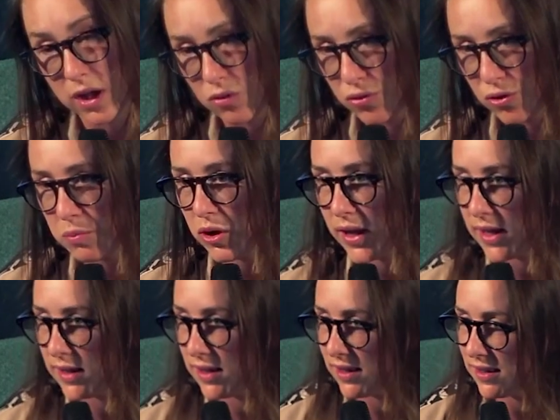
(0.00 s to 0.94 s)

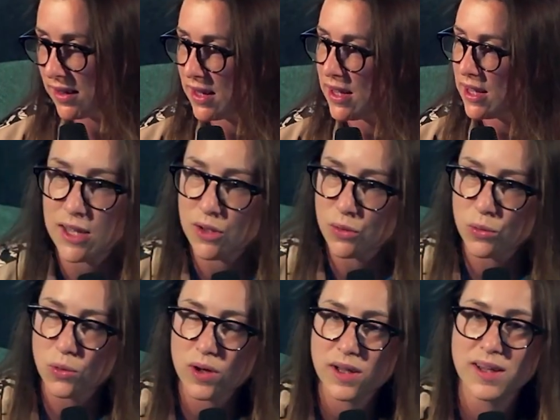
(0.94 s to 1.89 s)
formulating the
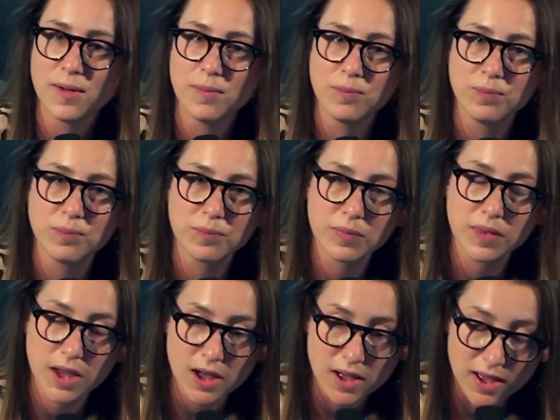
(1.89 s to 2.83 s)
EU
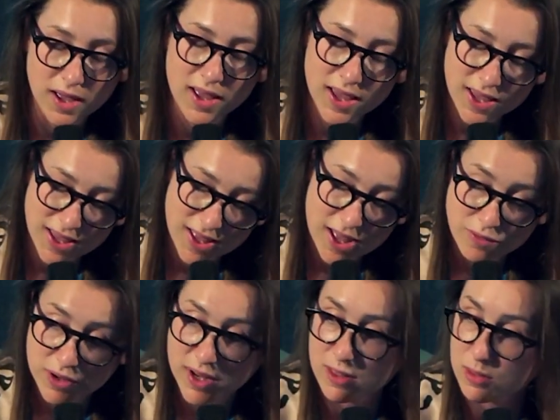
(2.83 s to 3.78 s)

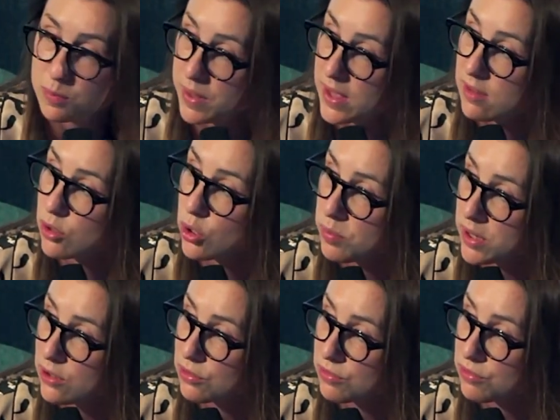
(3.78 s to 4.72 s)
Africa Space
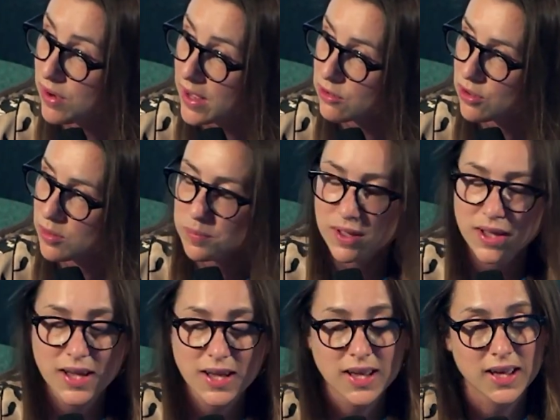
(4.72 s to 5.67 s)
Cooperation Flagship.
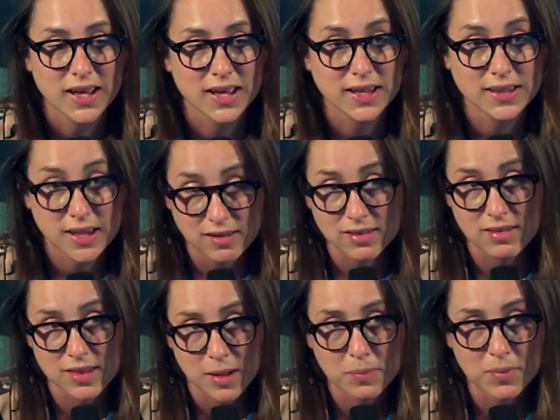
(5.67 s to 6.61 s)
There is a
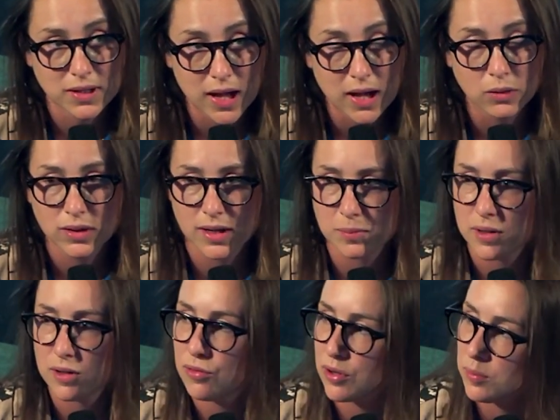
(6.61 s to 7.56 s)
summit
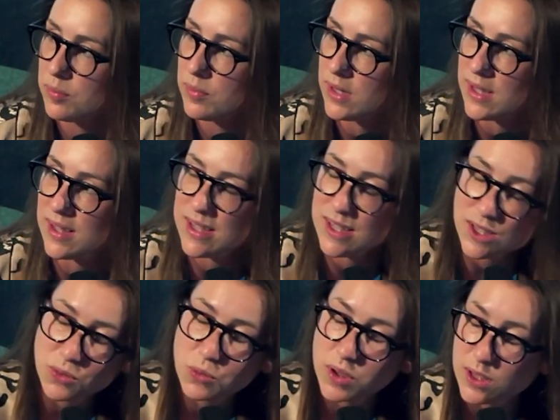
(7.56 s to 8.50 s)
outcome from the
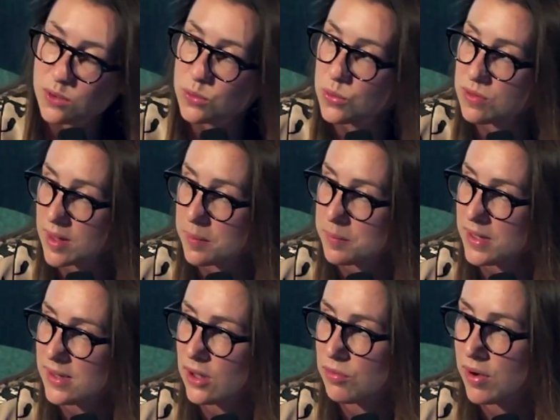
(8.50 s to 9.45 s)
EU-AU
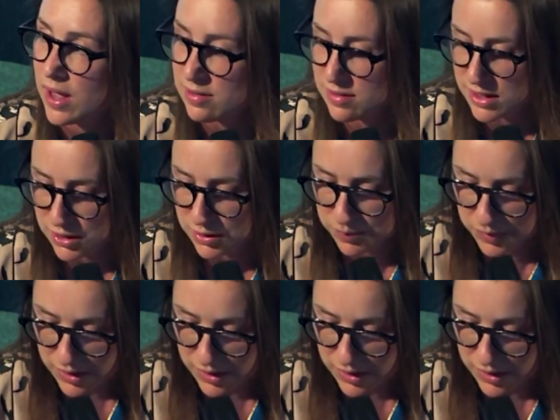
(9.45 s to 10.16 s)
summit of last year.